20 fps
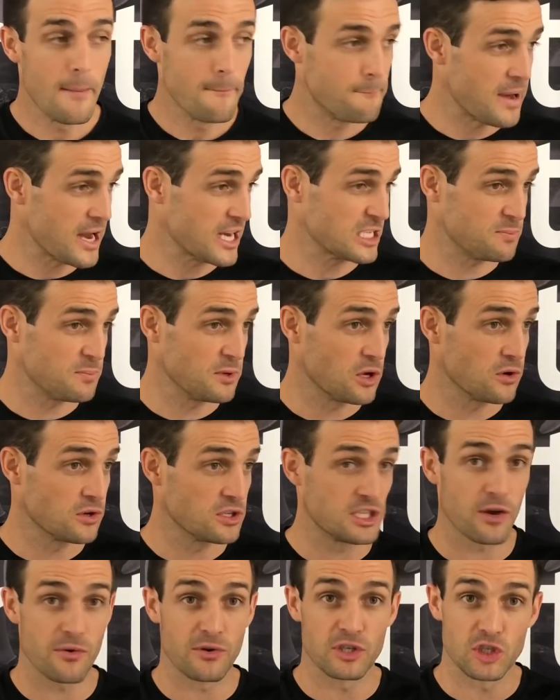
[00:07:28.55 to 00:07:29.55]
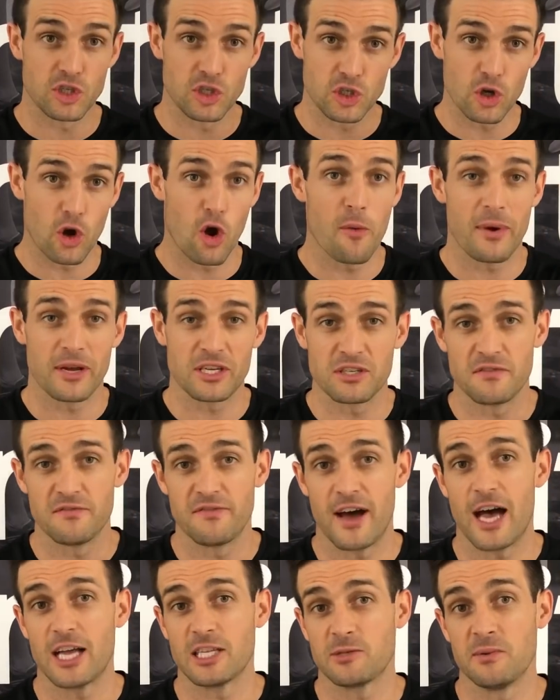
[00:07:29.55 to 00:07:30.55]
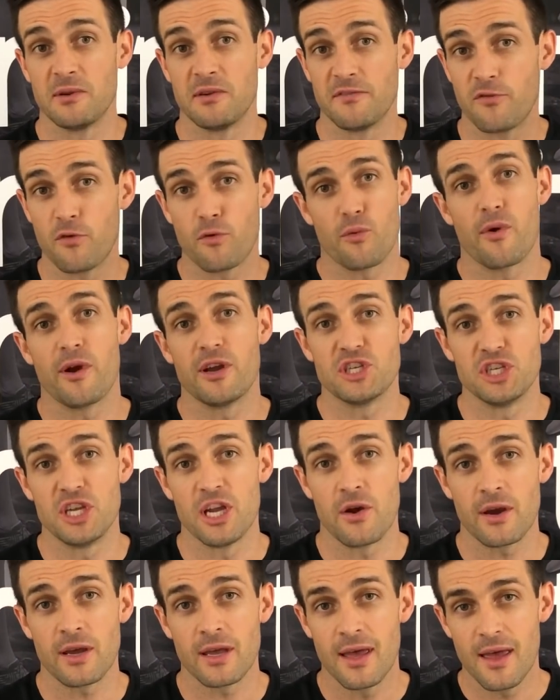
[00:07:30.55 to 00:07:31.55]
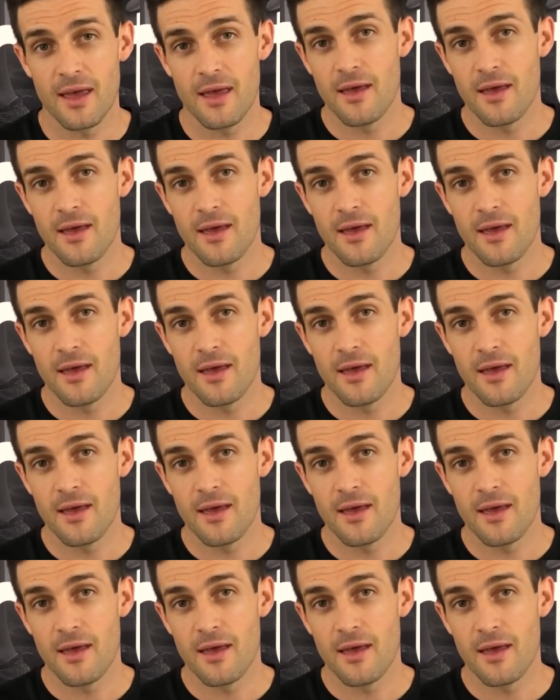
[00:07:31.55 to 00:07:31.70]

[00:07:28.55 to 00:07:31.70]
Best because there is so much advancement in footwear engineering.